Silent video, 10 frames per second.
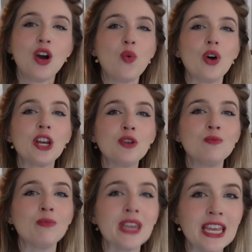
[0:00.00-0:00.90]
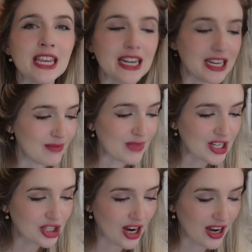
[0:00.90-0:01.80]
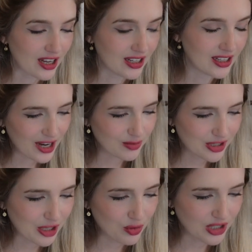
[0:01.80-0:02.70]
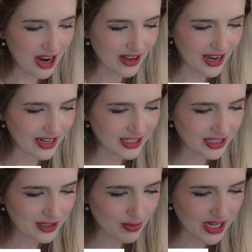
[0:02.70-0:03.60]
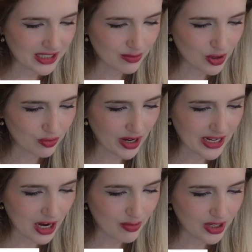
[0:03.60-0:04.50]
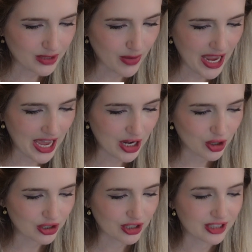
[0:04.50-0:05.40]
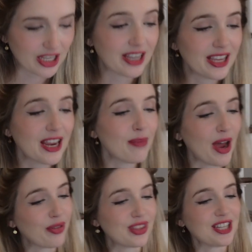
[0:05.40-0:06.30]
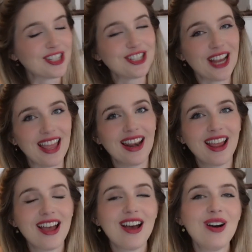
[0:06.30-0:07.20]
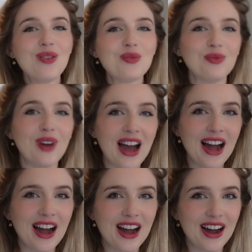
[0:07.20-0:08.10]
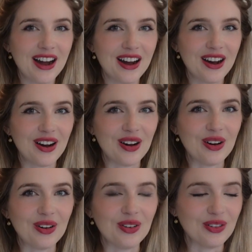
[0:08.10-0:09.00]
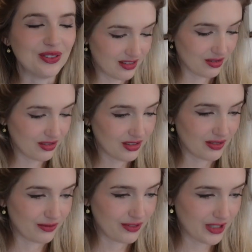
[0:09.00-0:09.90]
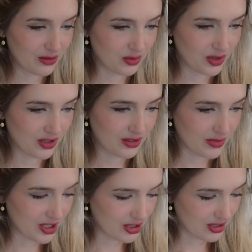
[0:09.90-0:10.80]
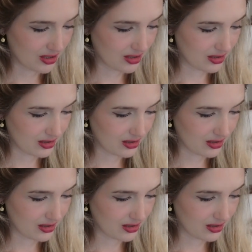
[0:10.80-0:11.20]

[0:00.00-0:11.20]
What do you mean? Misha, I am so done. I need an amazing book right now because my head hurts just thinking about this shit. Wow. Those are some fighting words, Misha.